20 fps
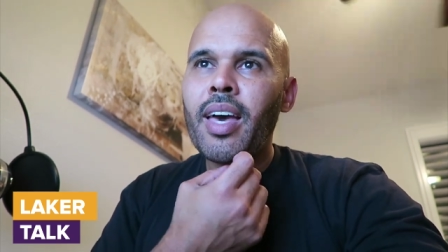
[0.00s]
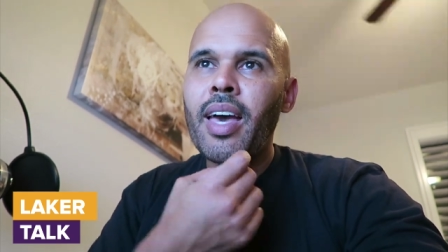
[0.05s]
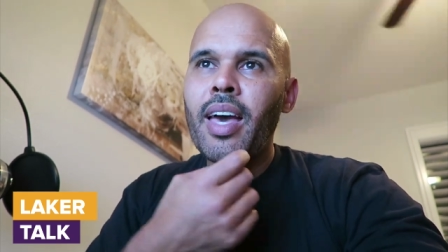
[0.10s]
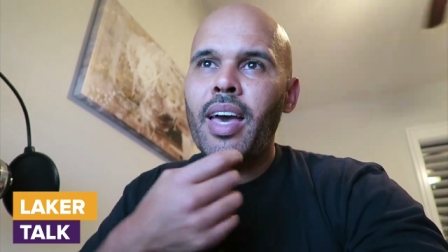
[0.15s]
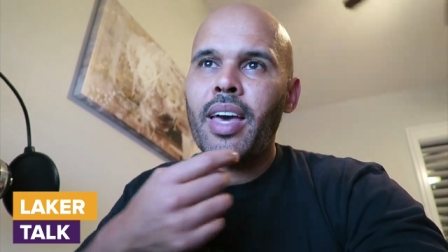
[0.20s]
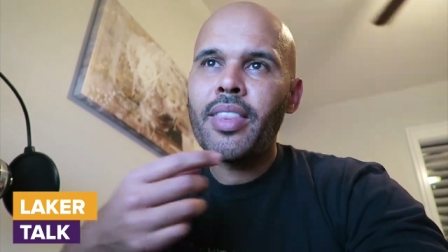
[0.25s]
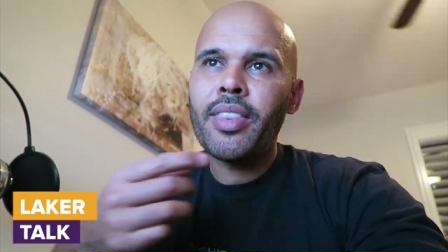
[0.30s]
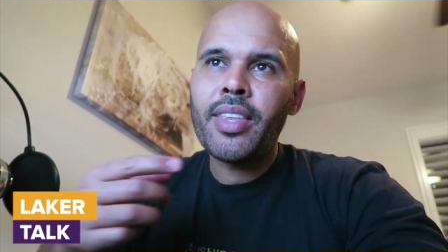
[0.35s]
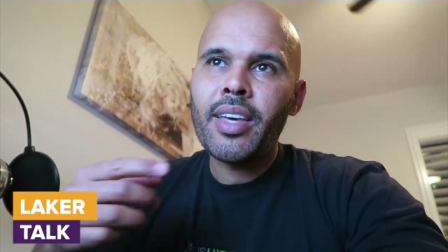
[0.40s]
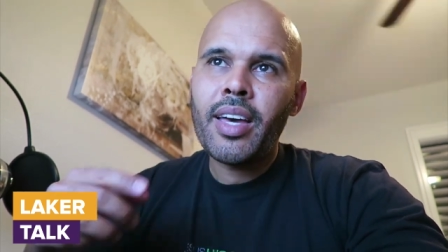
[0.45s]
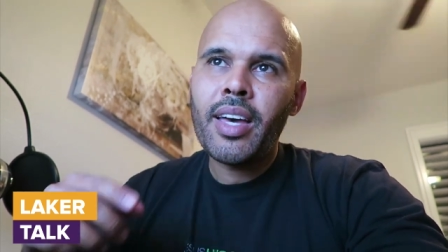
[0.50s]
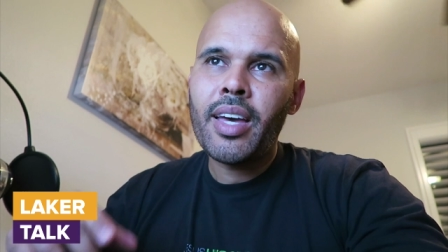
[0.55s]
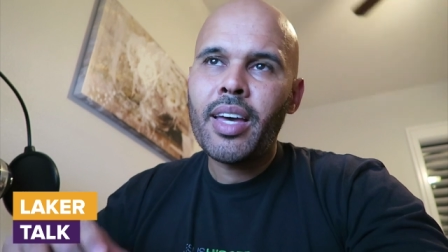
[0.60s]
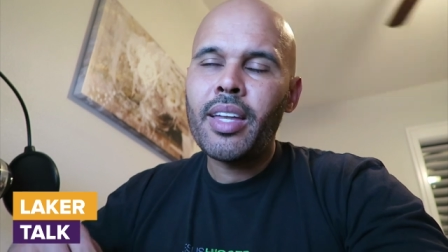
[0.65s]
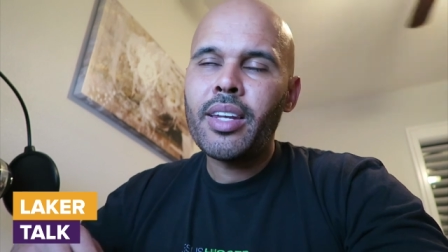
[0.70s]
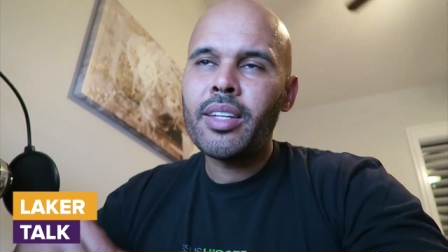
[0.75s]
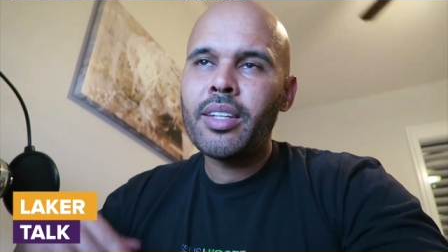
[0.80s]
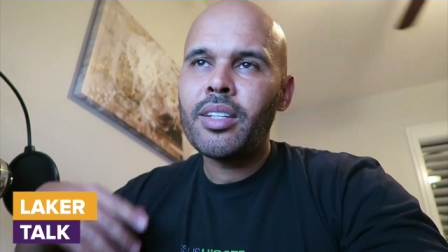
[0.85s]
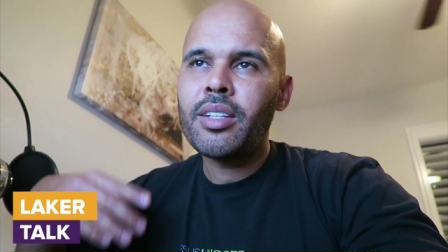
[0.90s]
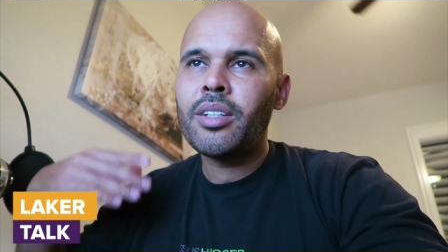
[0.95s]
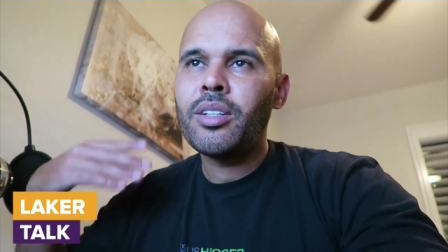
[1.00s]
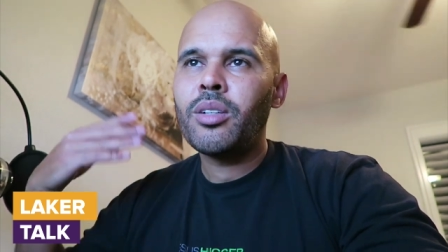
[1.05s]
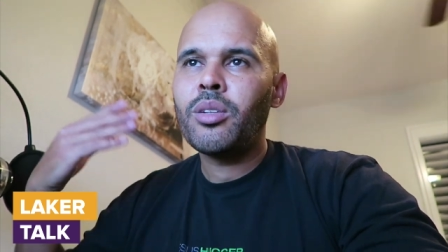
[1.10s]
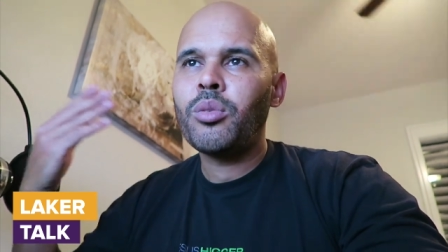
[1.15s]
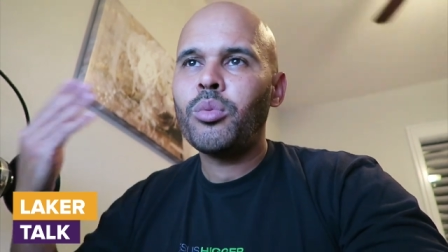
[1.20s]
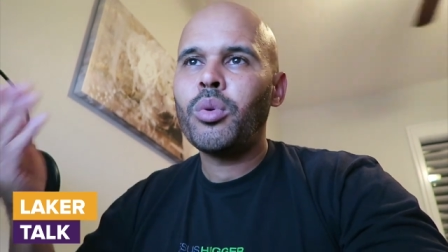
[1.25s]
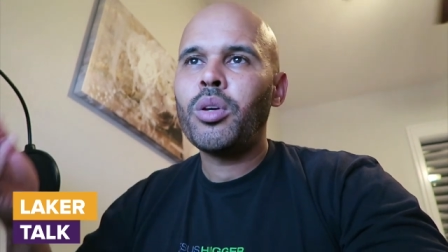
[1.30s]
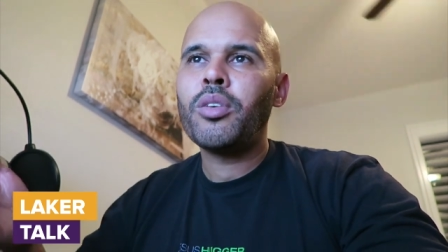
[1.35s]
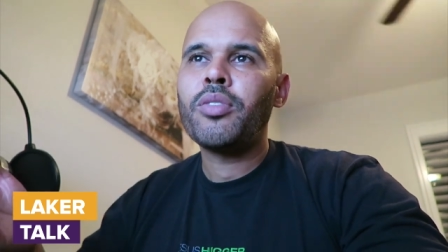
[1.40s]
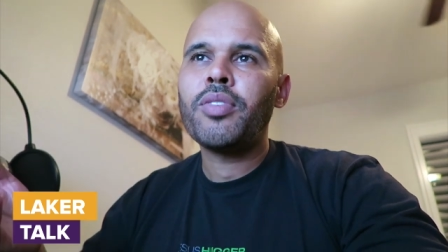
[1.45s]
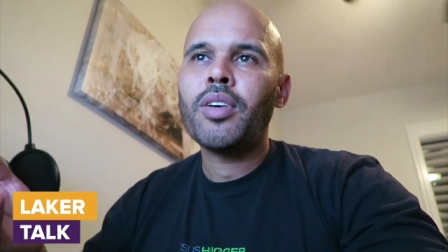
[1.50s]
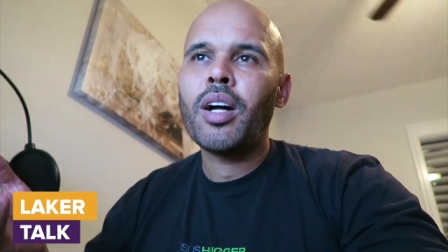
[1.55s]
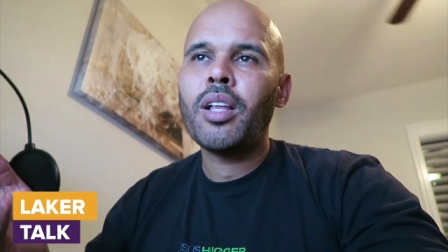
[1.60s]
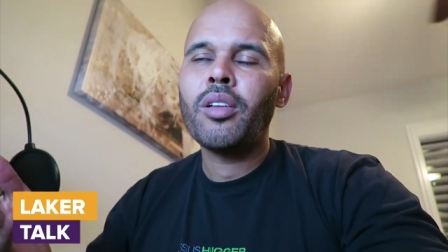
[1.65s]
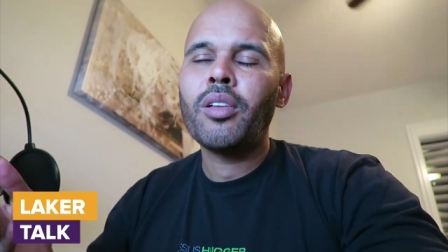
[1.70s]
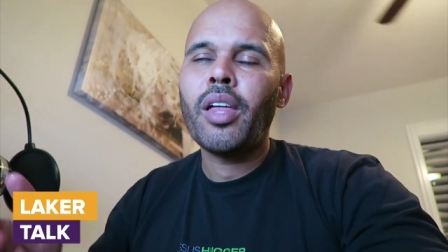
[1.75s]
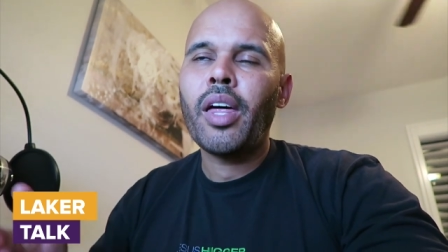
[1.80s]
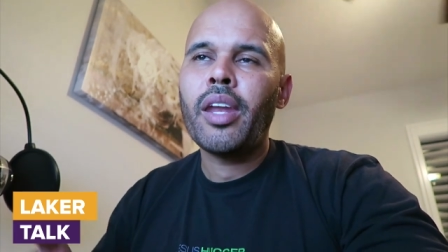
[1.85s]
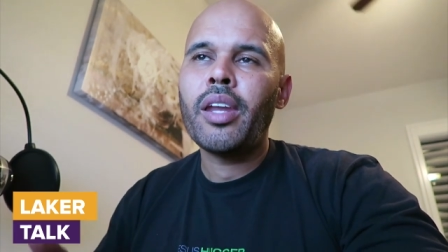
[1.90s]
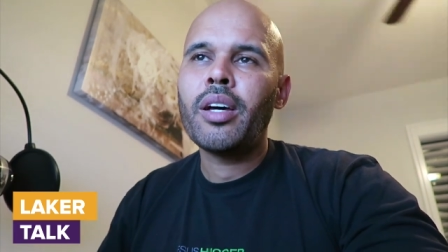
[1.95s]
and then we
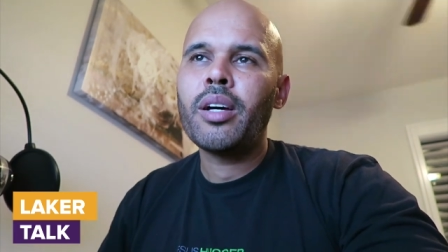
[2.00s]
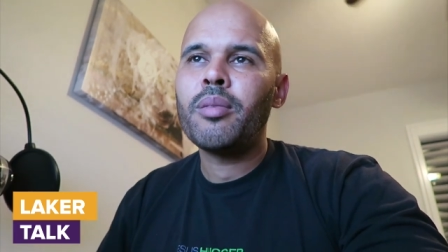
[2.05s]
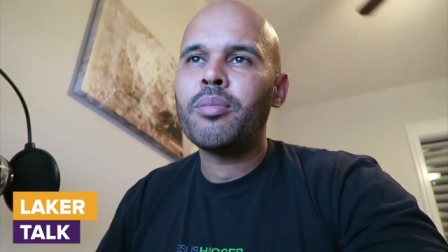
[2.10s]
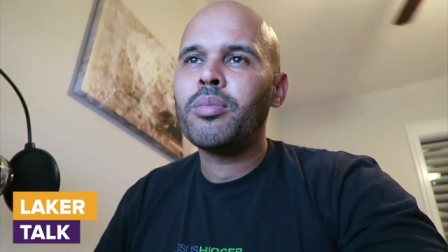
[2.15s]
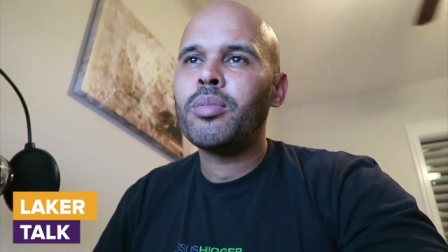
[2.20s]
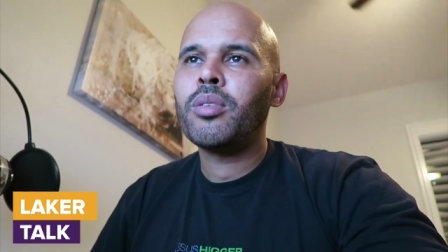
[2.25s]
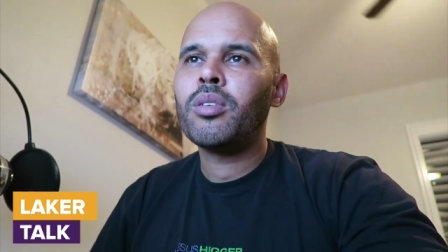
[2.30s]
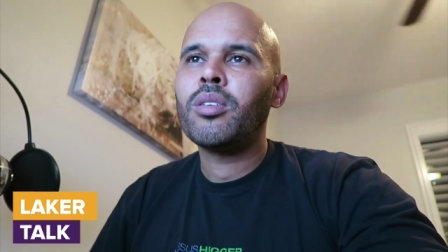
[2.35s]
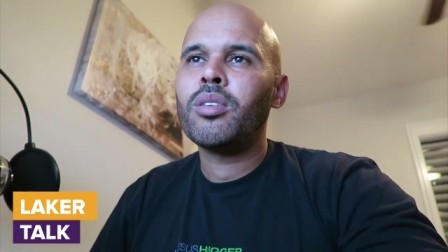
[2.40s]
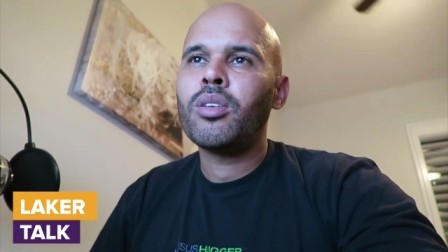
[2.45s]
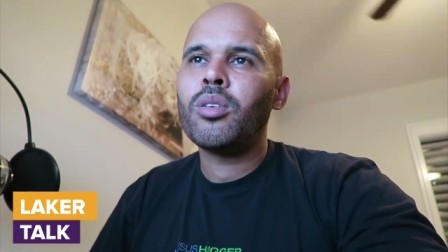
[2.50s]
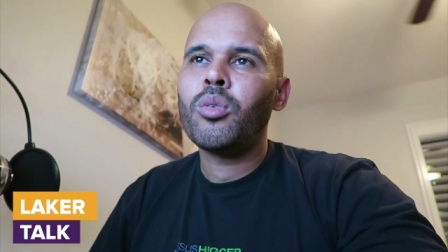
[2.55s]
follow that up